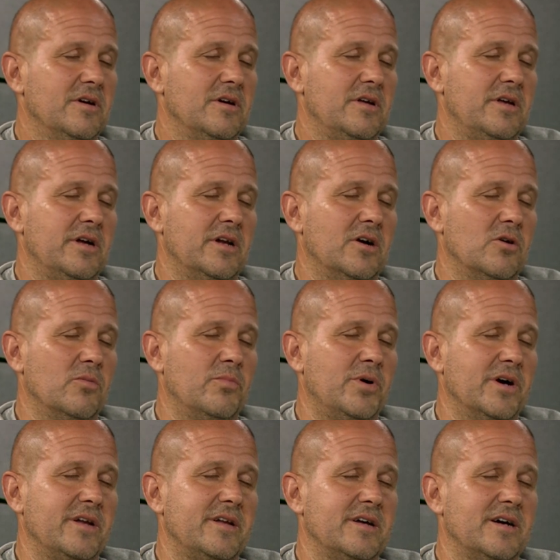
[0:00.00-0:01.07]
You know,
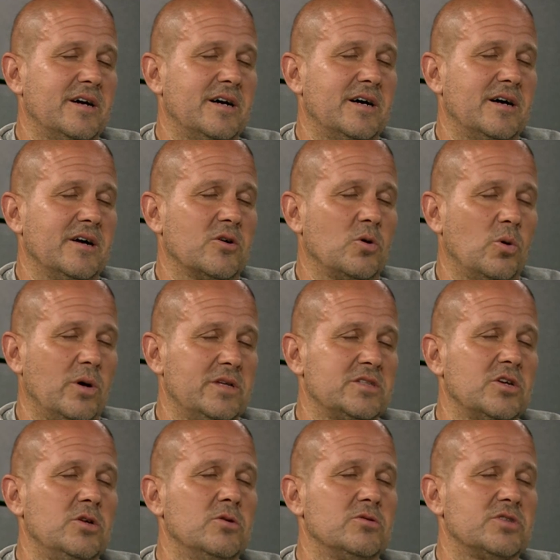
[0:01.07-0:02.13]
but uh, coins are
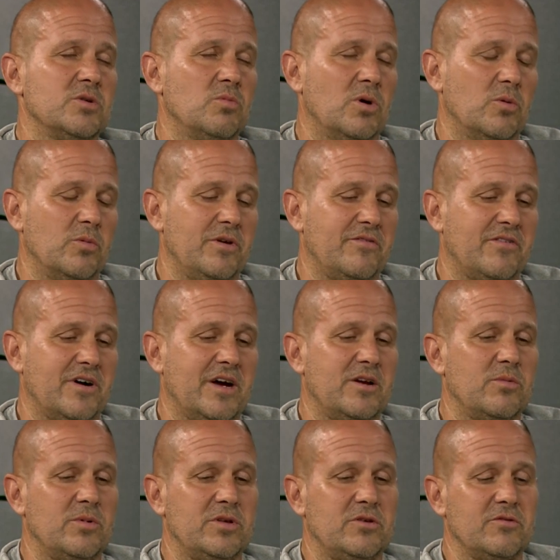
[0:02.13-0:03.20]
usually what we find.
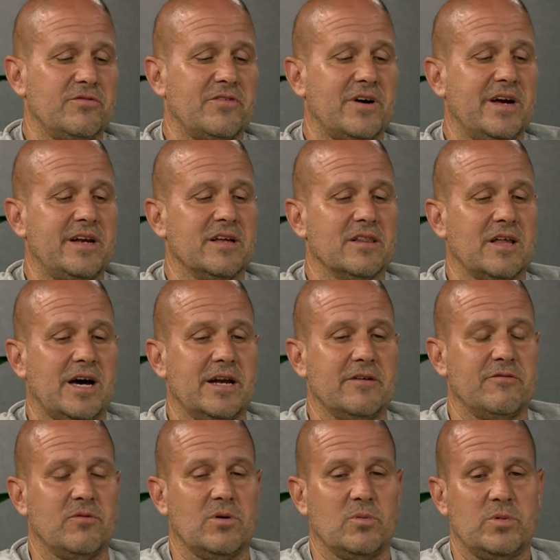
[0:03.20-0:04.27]
We do find a lot
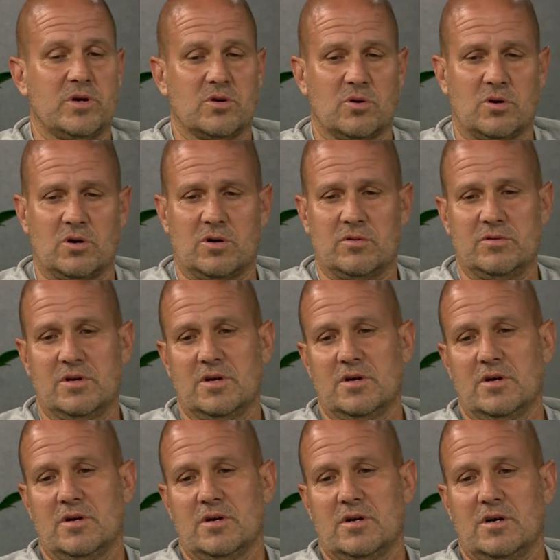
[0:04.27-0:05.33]
of what we call
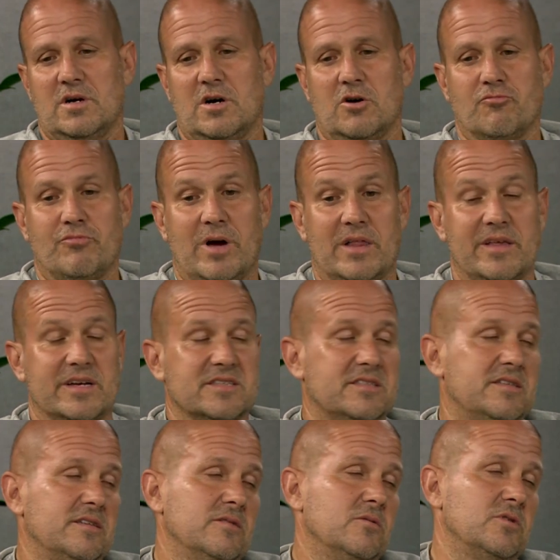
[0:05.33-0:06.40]
uh,
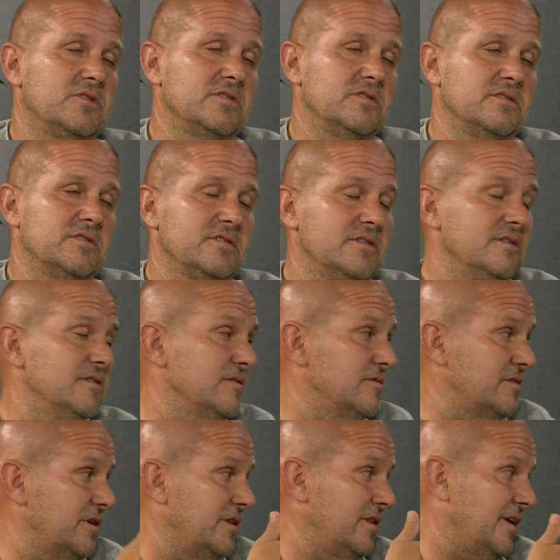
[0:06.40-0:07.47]
relics, which is uh,
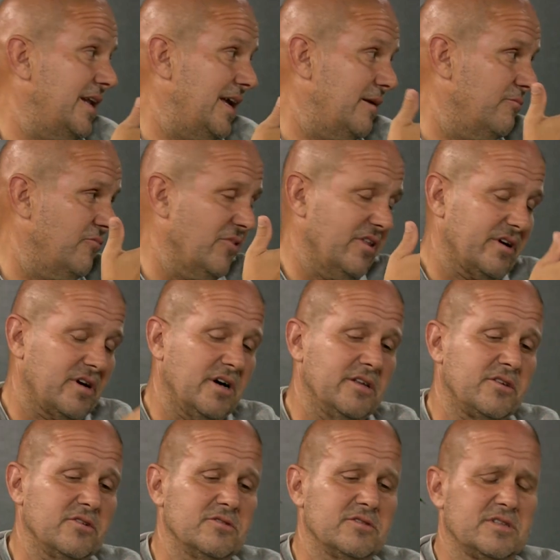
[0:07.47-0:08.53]
in the name Relic
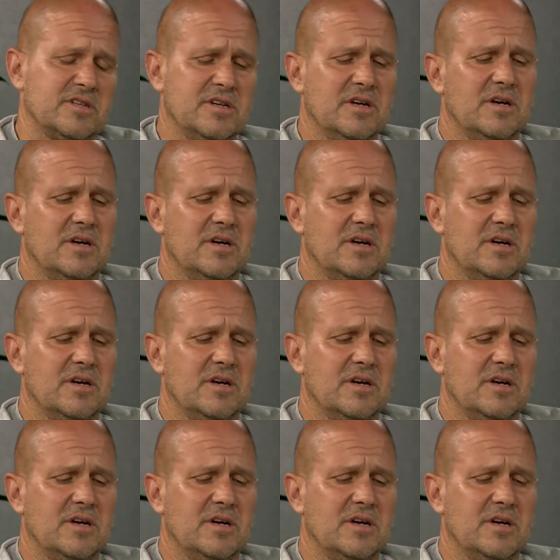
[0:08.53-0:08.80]
Hunters.